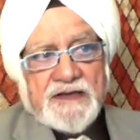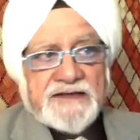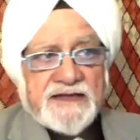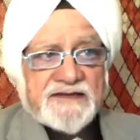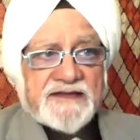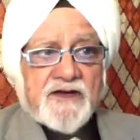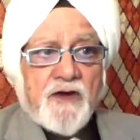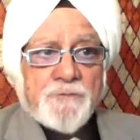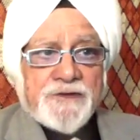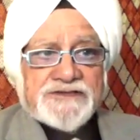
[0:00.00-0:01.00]
They say the
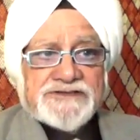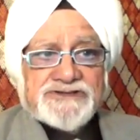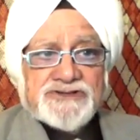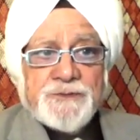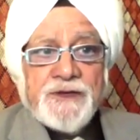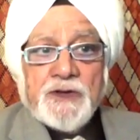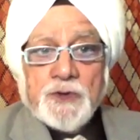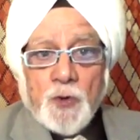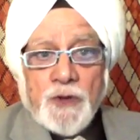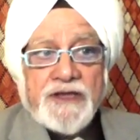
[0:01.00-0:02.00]
competition should be
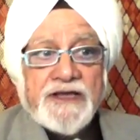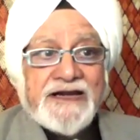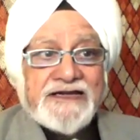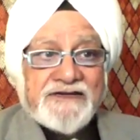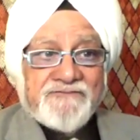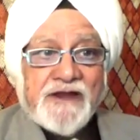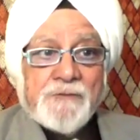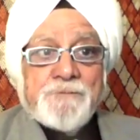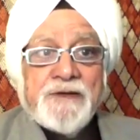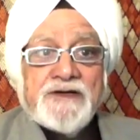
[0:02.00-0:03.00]
growing and
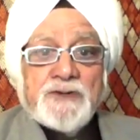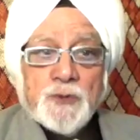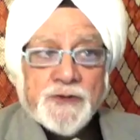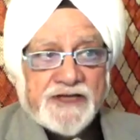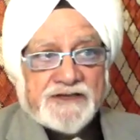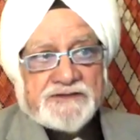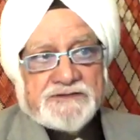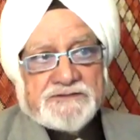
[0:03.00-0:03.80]
developing together